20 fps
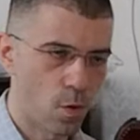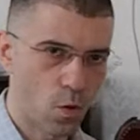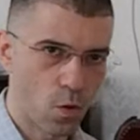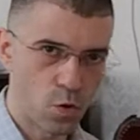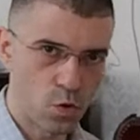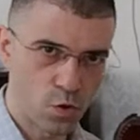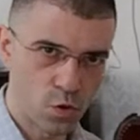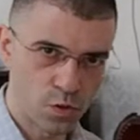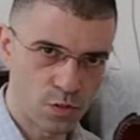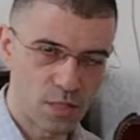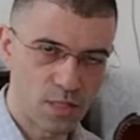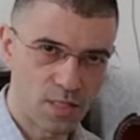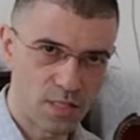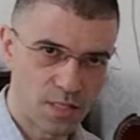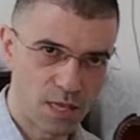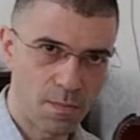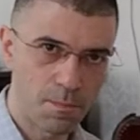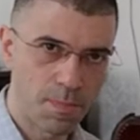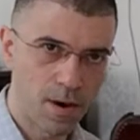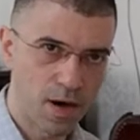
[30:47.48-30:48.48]
using the
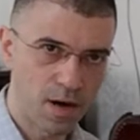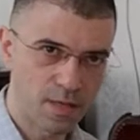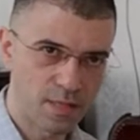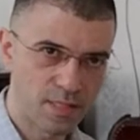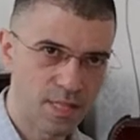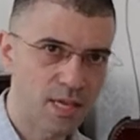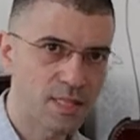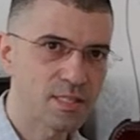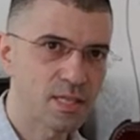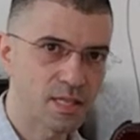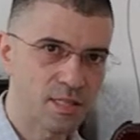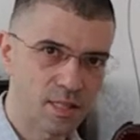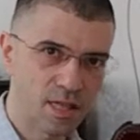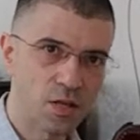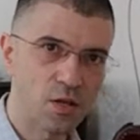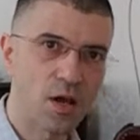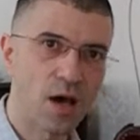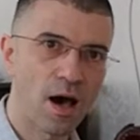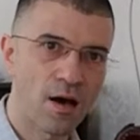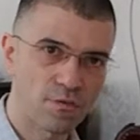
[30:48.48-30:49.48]
same power setting, then
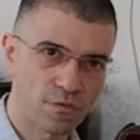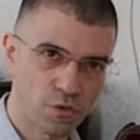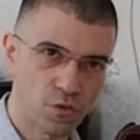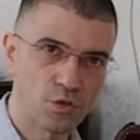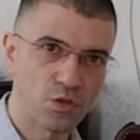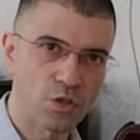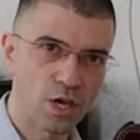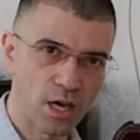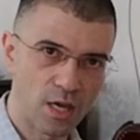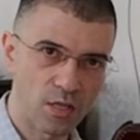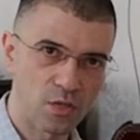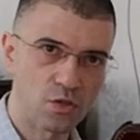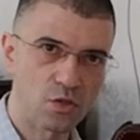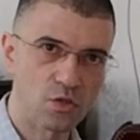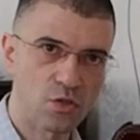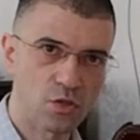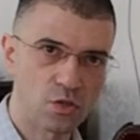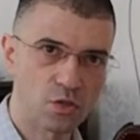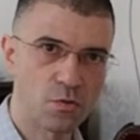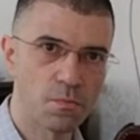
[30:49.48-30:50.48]
you have to
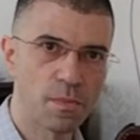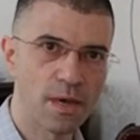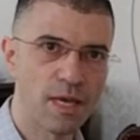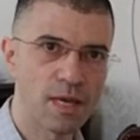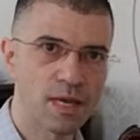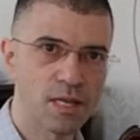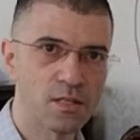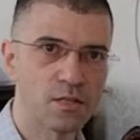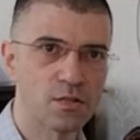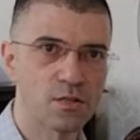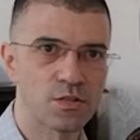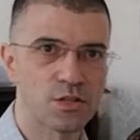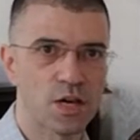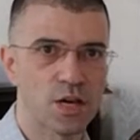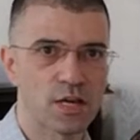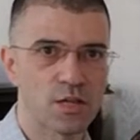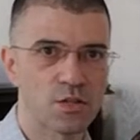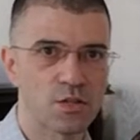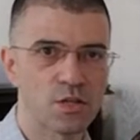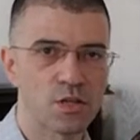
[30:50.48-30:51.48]
change, you may need to
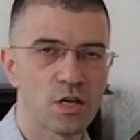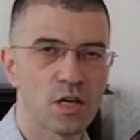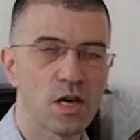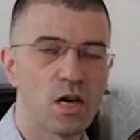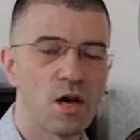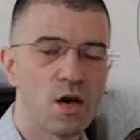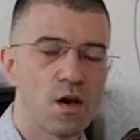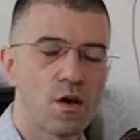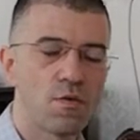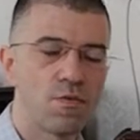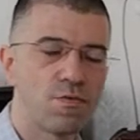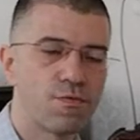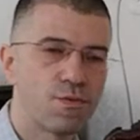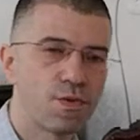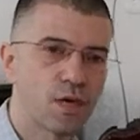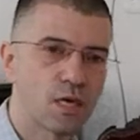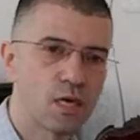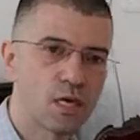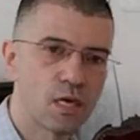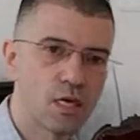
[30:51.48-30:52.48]
change
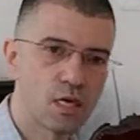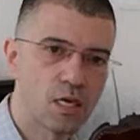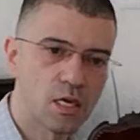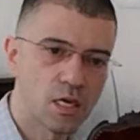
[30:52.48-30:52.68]
the